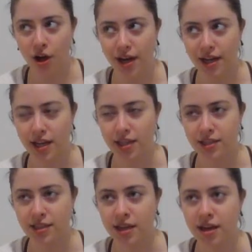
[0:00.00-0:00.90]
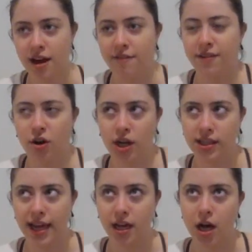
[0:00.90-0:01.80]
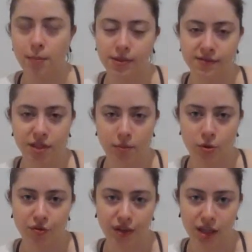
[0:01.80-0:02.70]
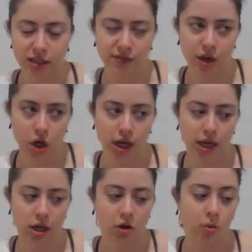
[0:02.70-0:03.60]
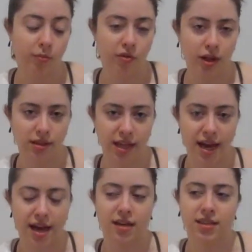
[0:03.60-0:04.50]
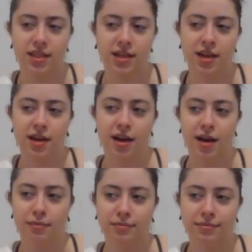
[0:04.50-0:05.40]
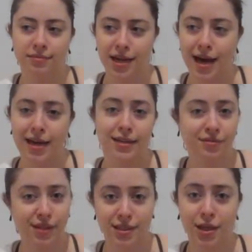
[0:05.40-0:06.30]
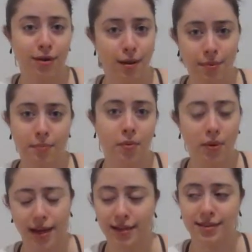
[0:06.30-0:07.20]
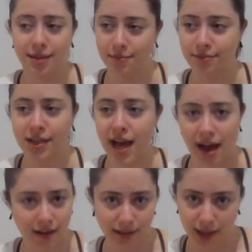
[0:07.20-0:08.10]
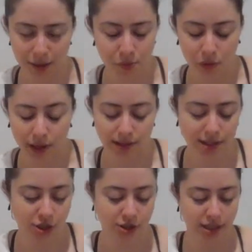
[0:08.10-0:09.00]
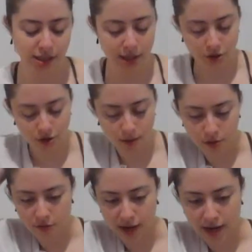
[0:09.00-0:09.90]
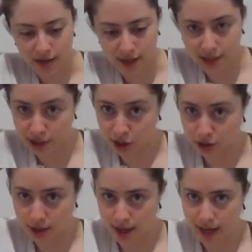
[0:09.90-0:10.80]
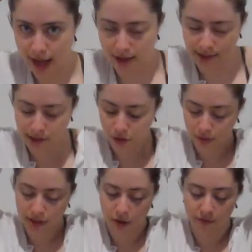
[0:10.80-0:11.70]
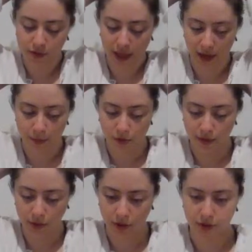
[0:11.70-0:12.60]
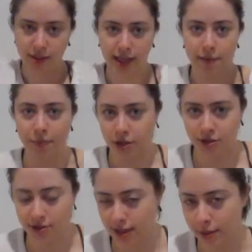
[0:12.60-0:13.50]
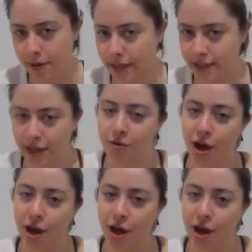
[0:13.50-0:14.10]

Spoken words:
And it's a very like uplifting movie. It's very hopeful at the end. I definitely tear up at points. I'm cackling at points. It's such a great movie, and it's a star-studded cast. So if you like movies where you see like a bunch of celebrities that